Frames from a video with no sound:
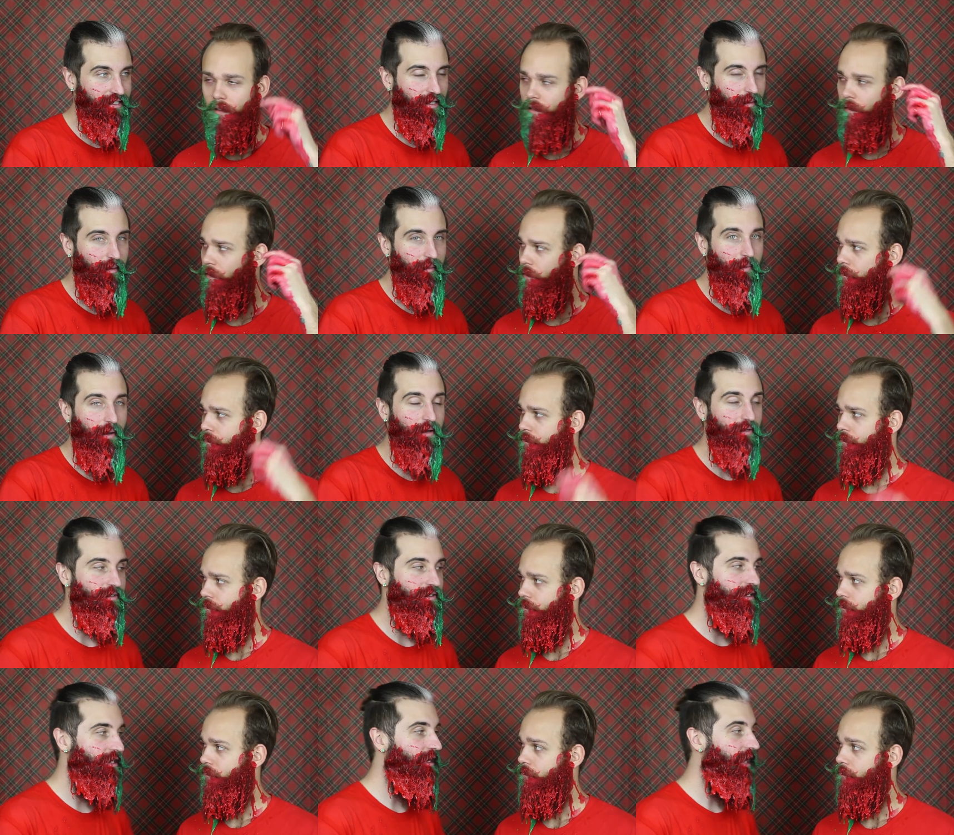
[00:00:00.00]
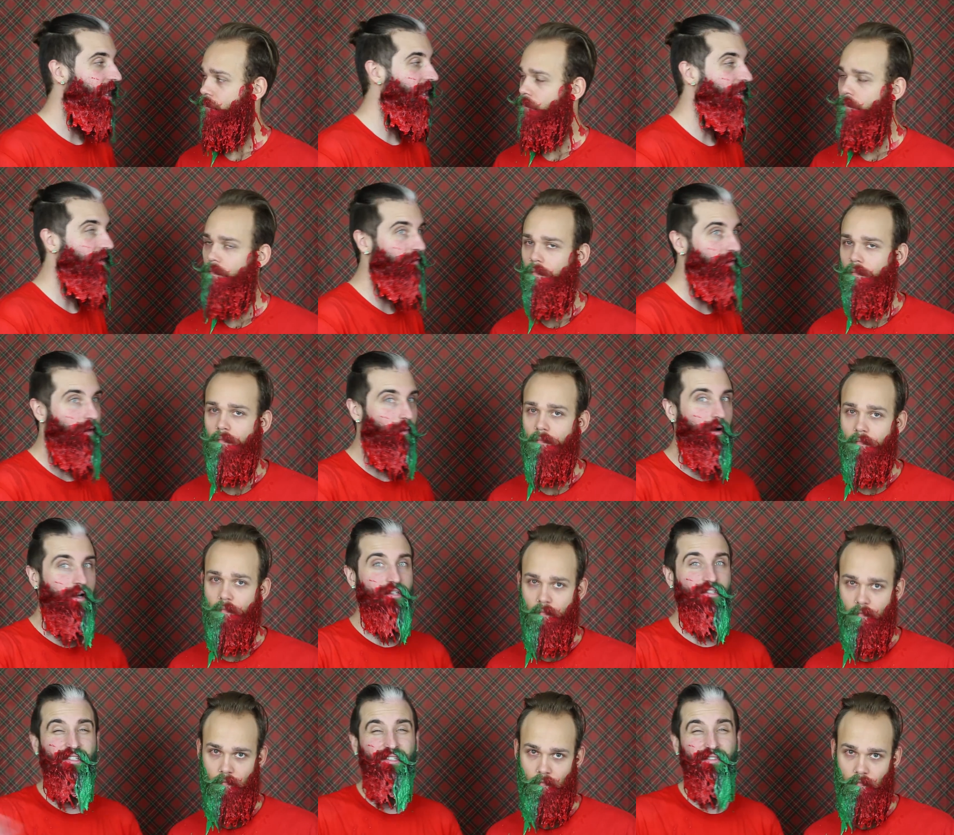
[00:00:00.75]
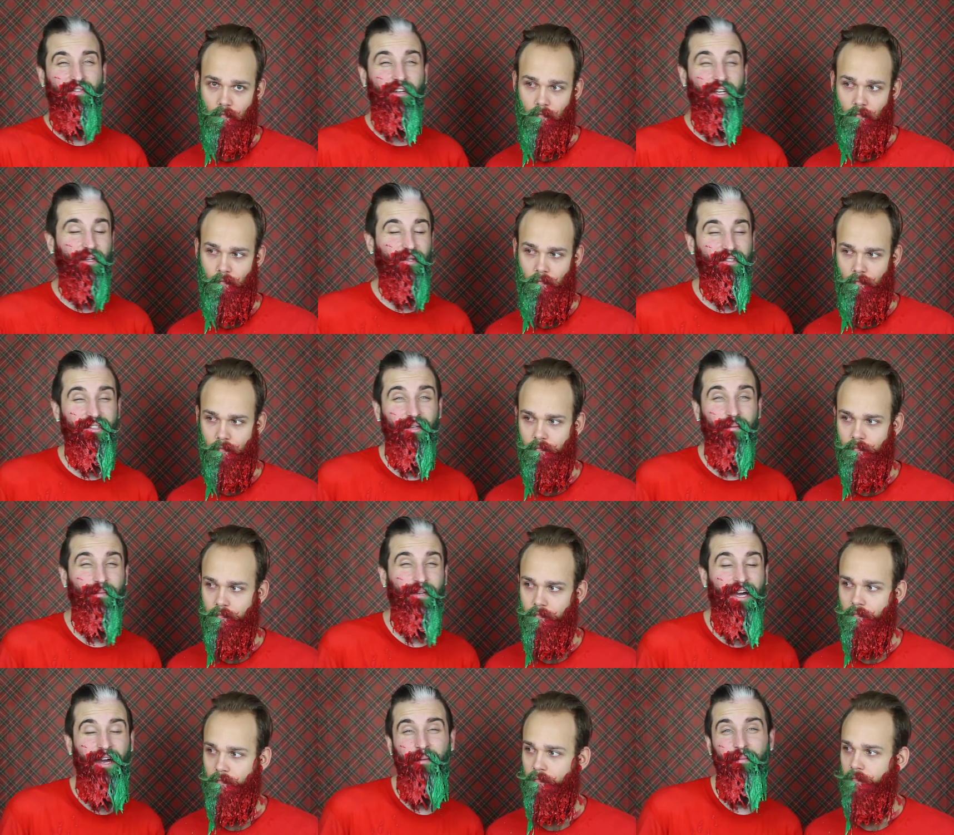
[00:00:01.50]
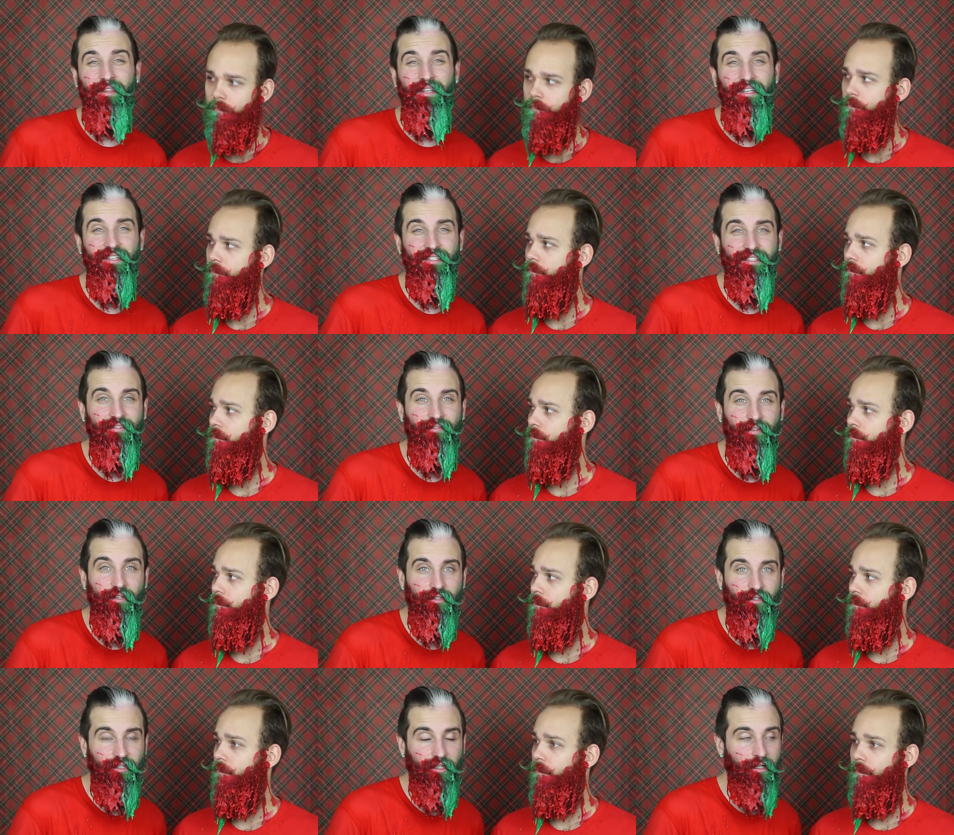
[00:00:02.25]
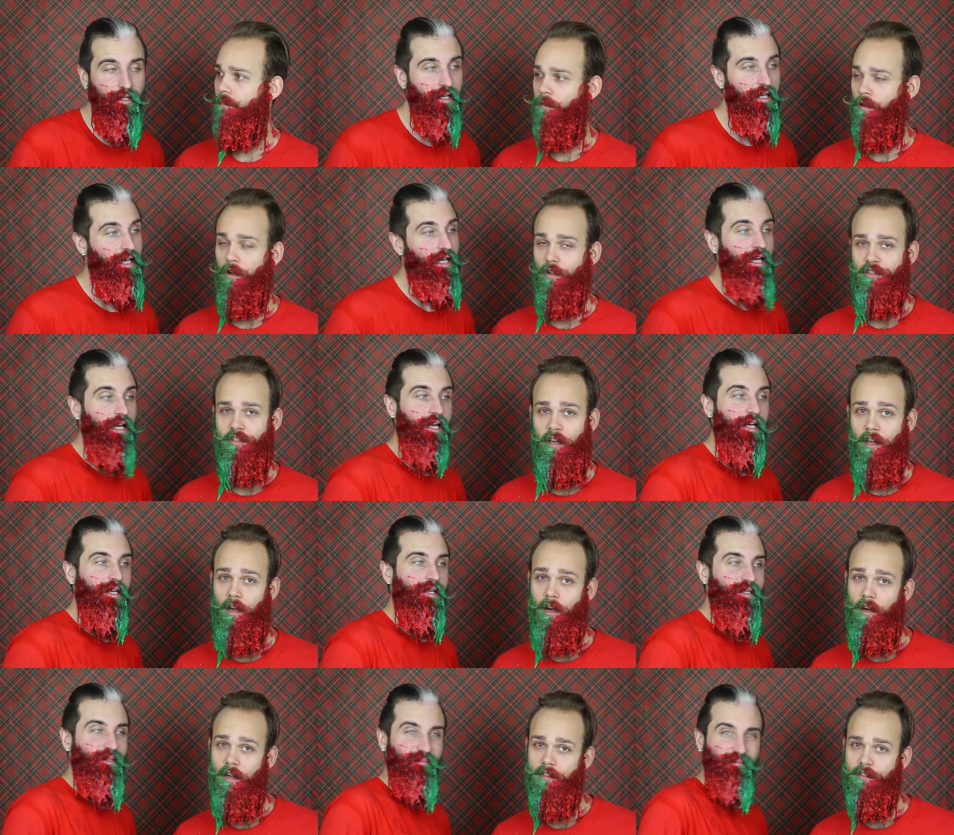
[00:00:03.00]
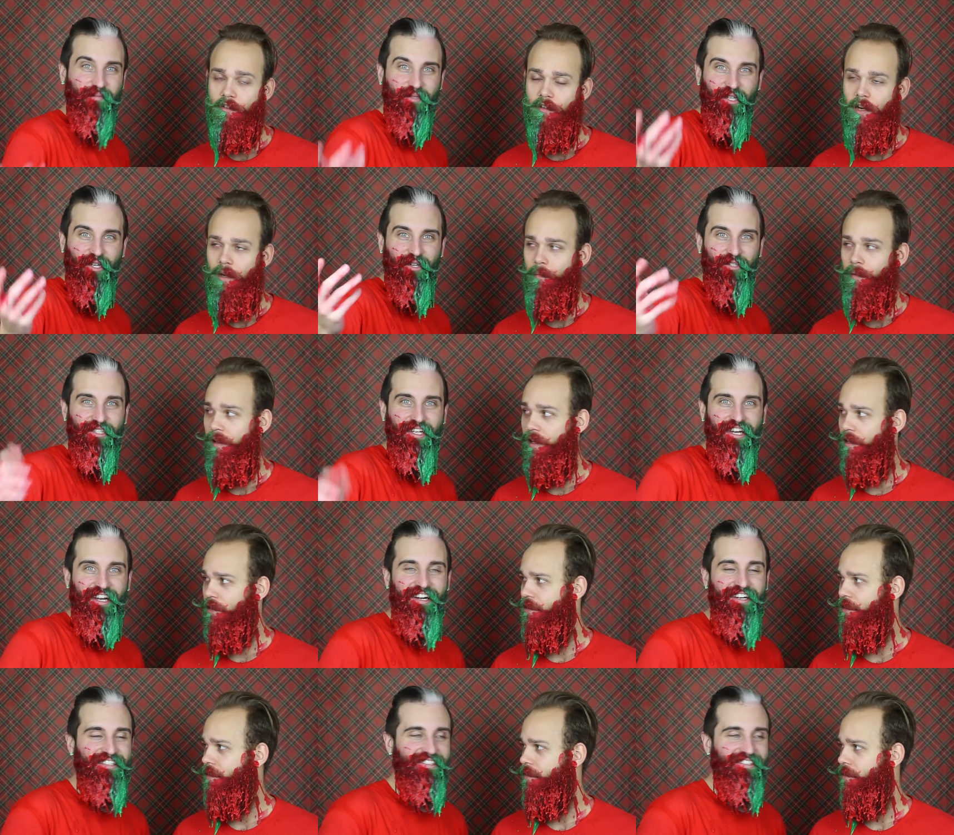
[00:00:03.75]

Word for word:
Speaker 1: because it's going to be posted, and if you're watching this video sometime in the distant future, go check out our Instagram.